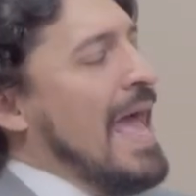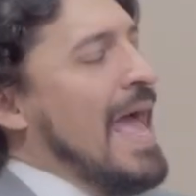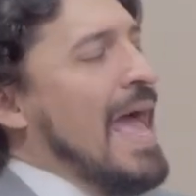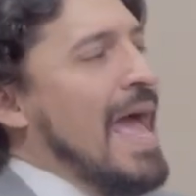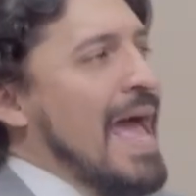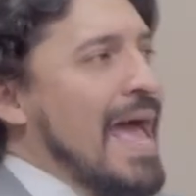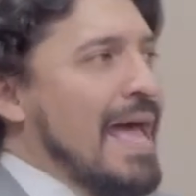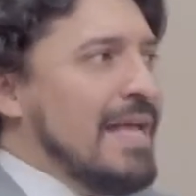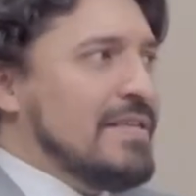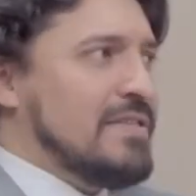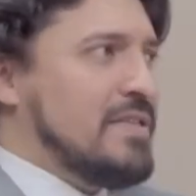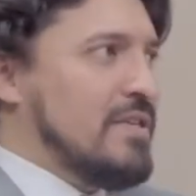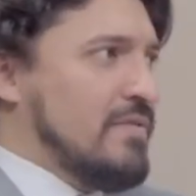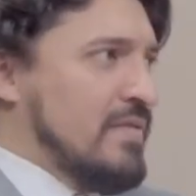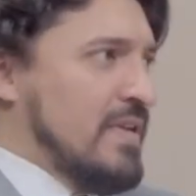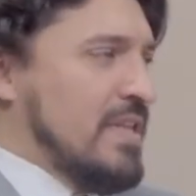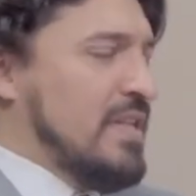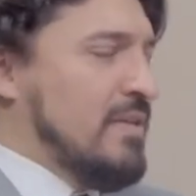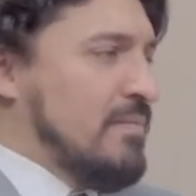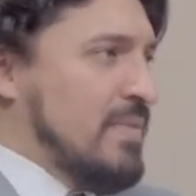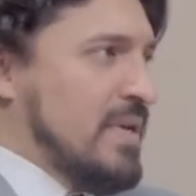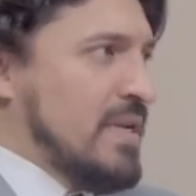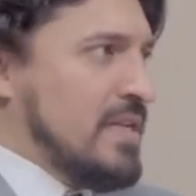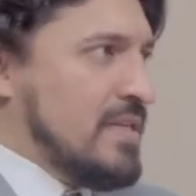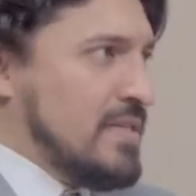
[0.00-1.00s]
Hasn't
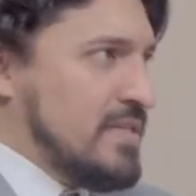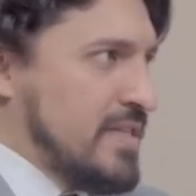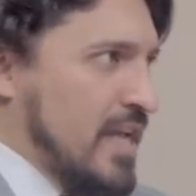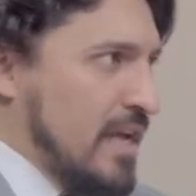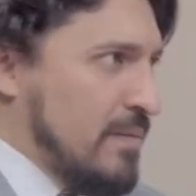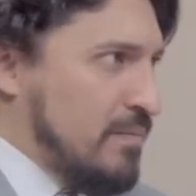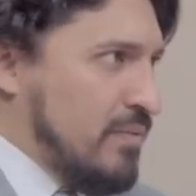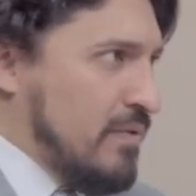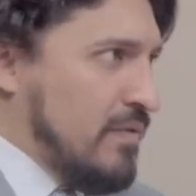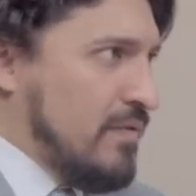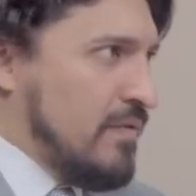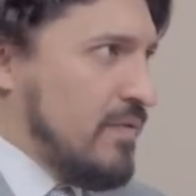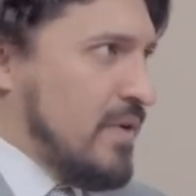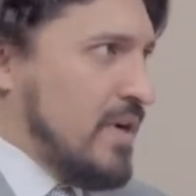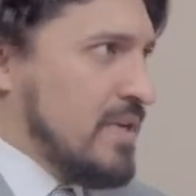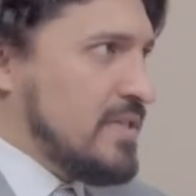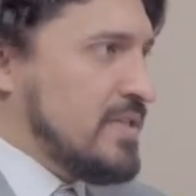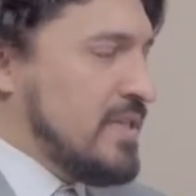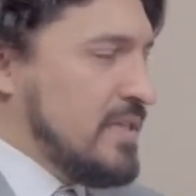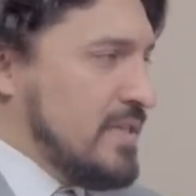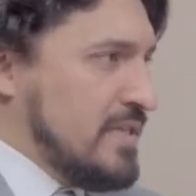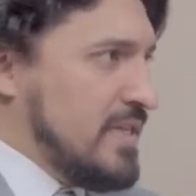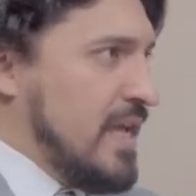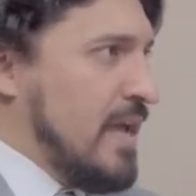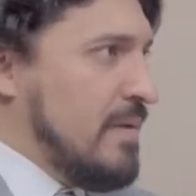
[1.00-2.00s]
really been a staple for us
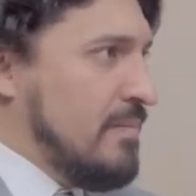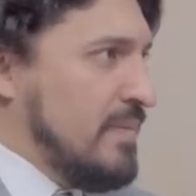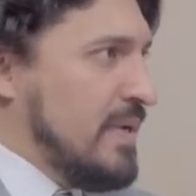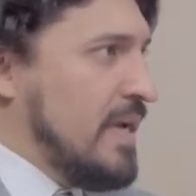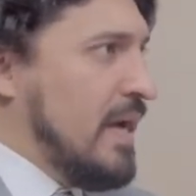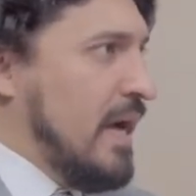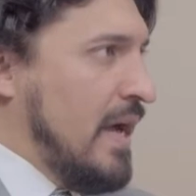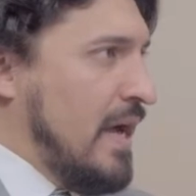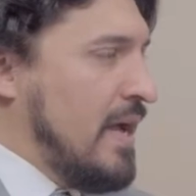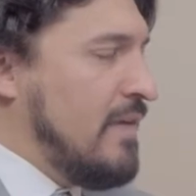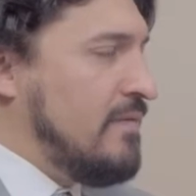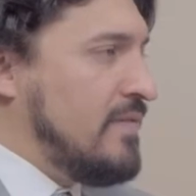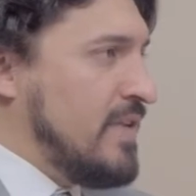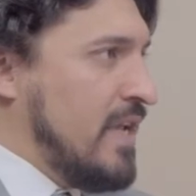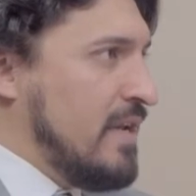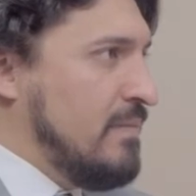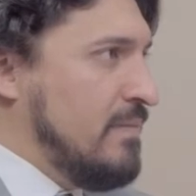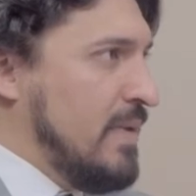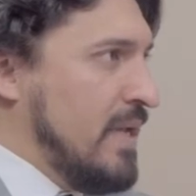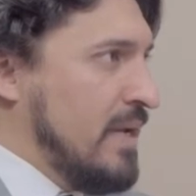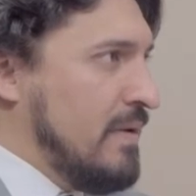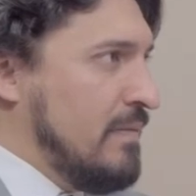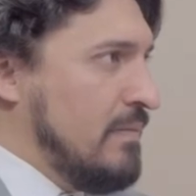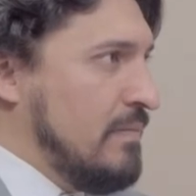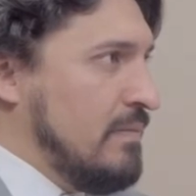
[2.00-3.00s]
in Zambia, I have to
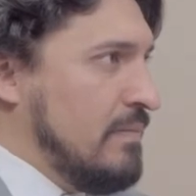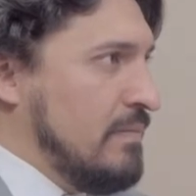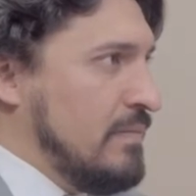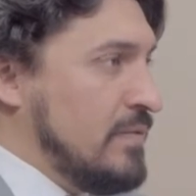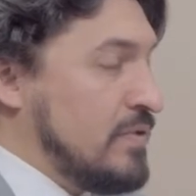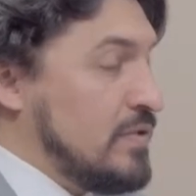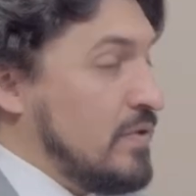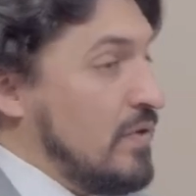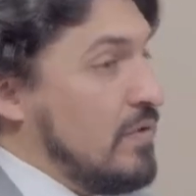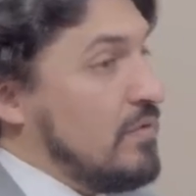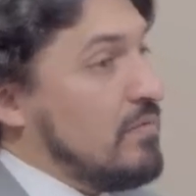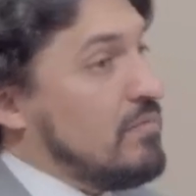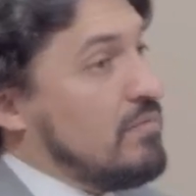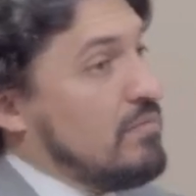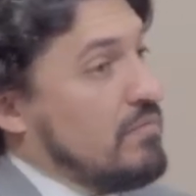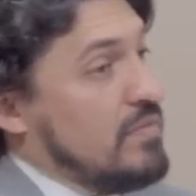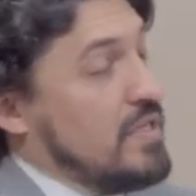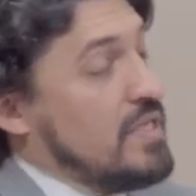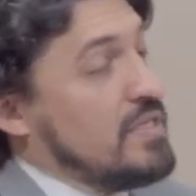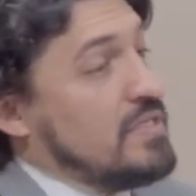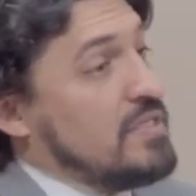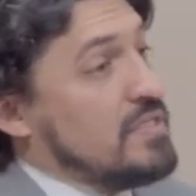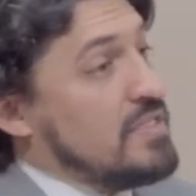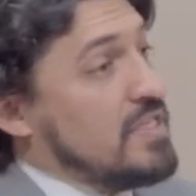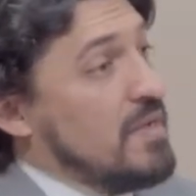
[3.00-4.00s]
admit. So
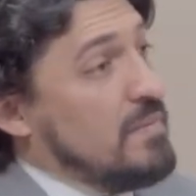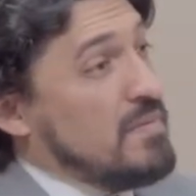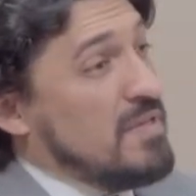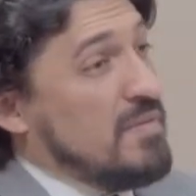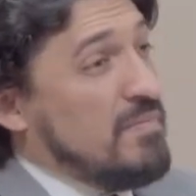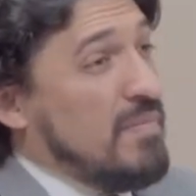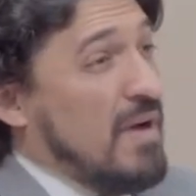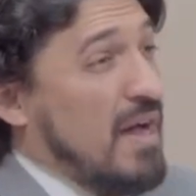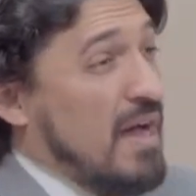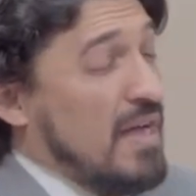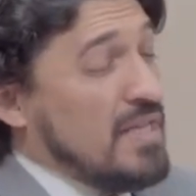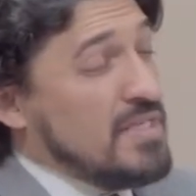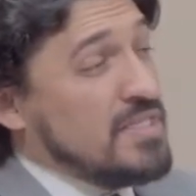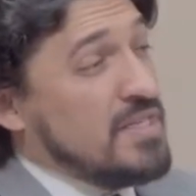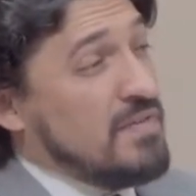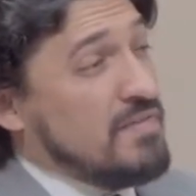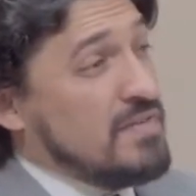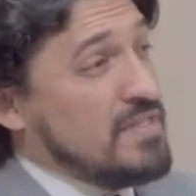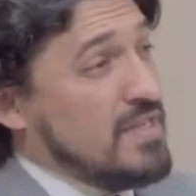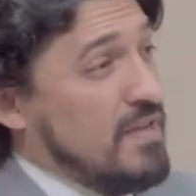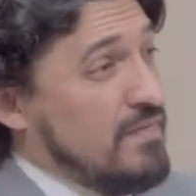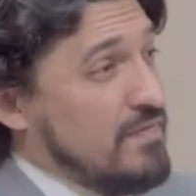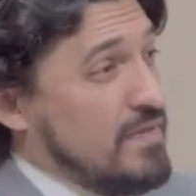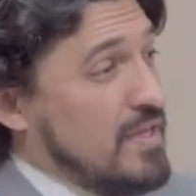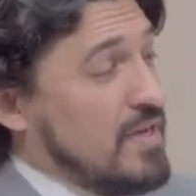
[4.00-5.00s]
this is some of the positive
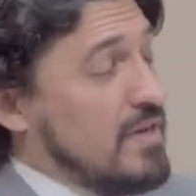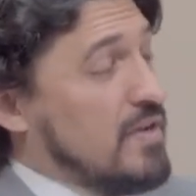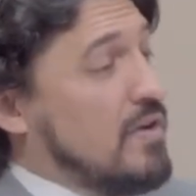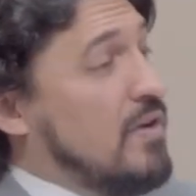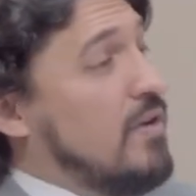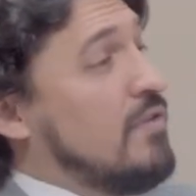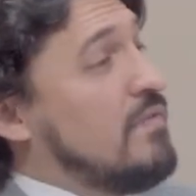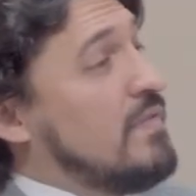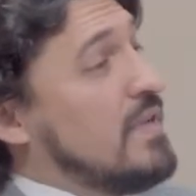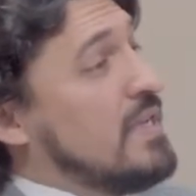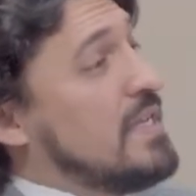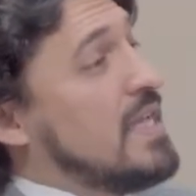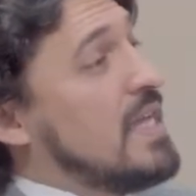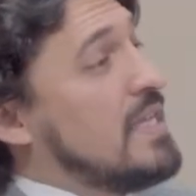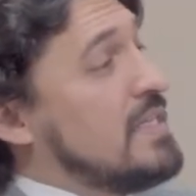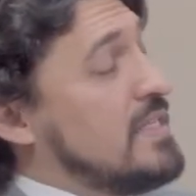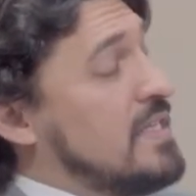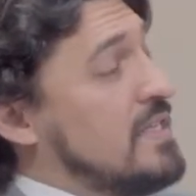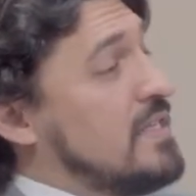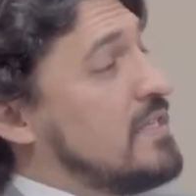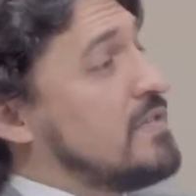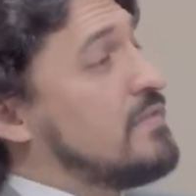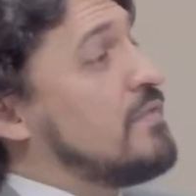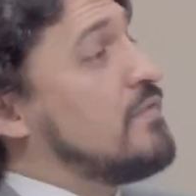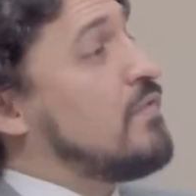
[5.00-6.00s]
stuff that
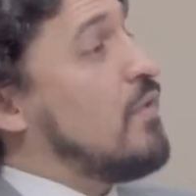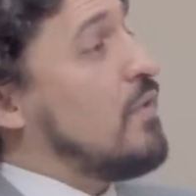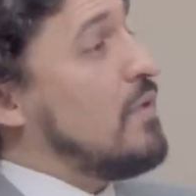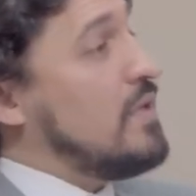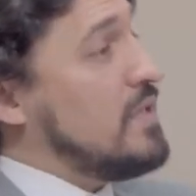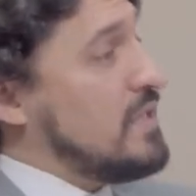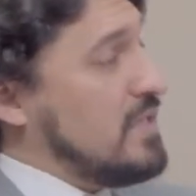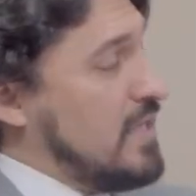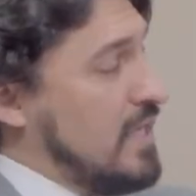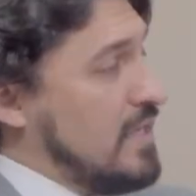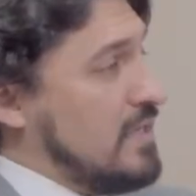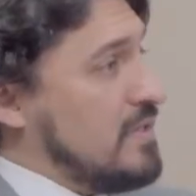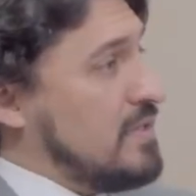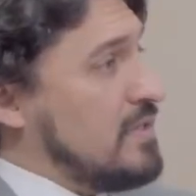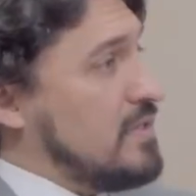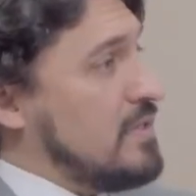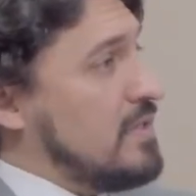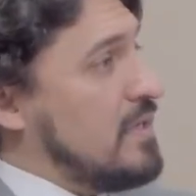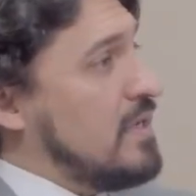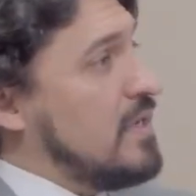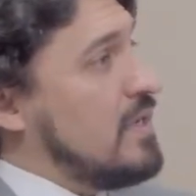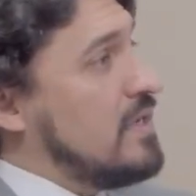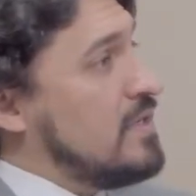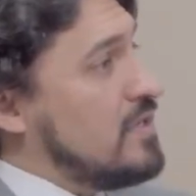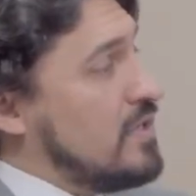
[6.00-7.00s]
COVID-19 has forced us
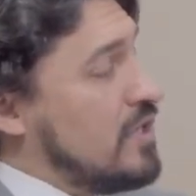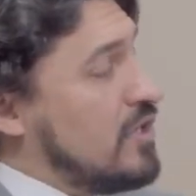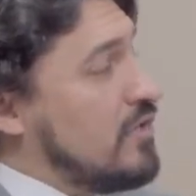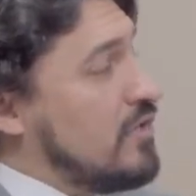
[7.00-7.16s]
to